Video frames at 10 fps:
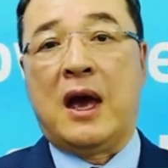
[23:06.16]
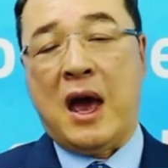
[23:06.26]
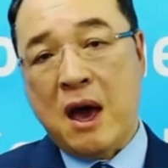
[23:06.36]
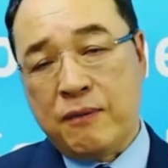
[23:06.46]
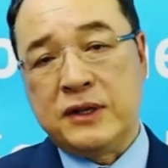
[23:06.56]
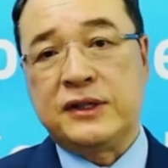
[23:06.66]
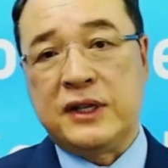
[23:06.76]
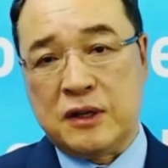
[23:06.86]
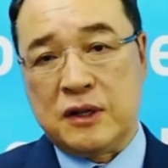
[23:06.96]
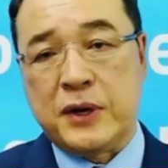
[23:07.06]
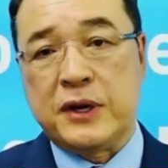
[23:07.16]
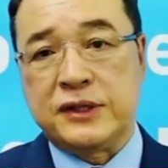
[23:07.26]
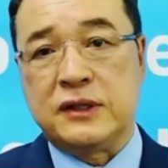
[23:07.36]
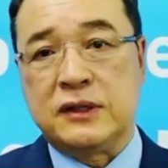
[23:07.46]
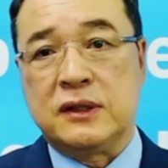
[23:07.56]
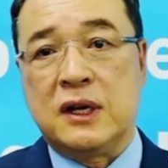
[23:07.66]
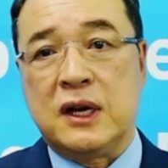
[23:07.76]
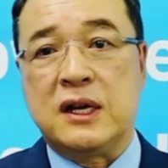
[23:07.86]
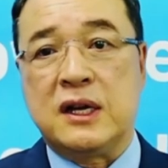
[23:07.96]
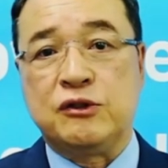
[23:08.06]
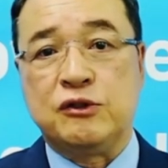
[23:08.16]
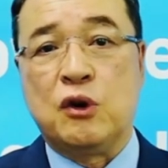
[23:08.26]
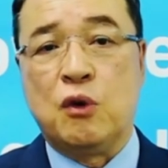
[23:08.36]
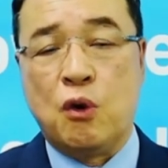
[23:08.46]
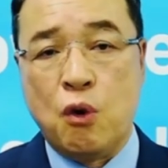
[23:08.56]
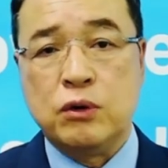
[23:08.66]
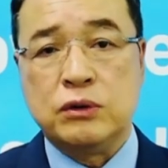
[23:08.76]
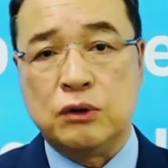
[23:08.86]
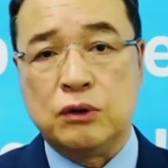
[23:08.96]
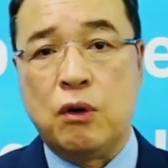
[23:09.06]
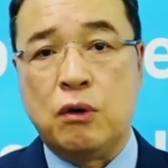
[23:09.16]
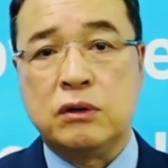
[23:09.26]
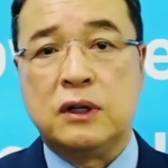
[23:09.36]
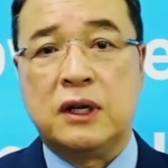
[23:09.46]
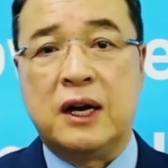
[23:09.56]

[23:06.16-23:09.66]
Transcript: Every single person has your own goal